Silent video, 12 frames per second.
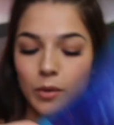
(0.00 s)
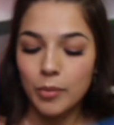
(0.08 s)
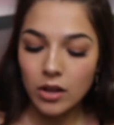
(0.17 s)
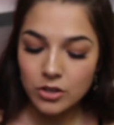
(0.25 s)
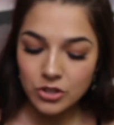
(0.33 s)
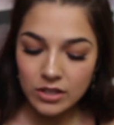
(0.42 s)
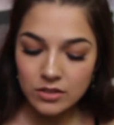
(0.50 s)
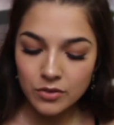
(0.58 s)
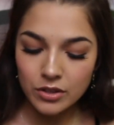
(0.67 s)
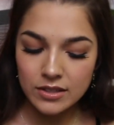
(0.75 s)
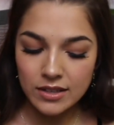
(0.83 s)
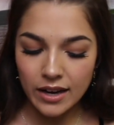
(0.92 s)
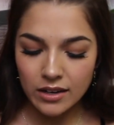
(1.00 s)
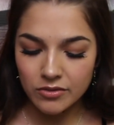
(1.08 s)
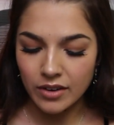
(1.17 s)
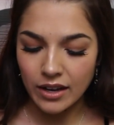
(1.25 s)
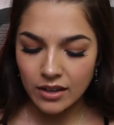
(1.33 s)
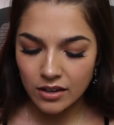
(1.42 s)
I apologize for this kind of
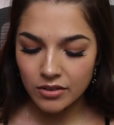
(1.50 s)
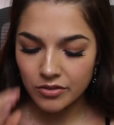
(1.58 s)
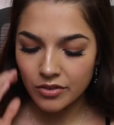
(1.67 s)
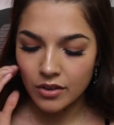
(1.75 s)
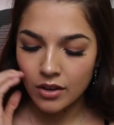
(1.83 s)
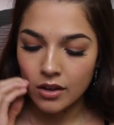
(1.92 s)
negative